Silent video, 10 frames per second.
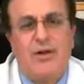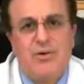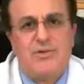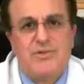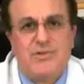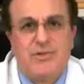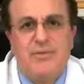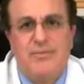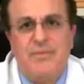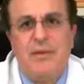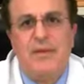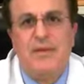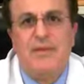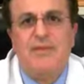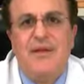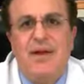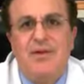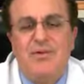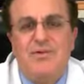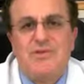anchor incision. The
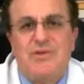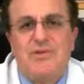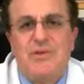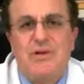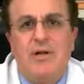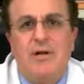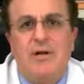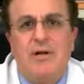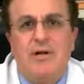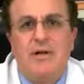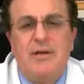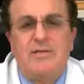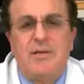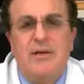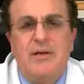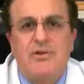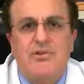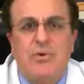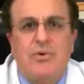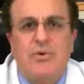anchor incision is again a
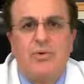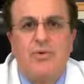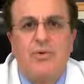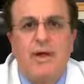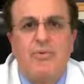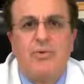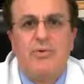circle around the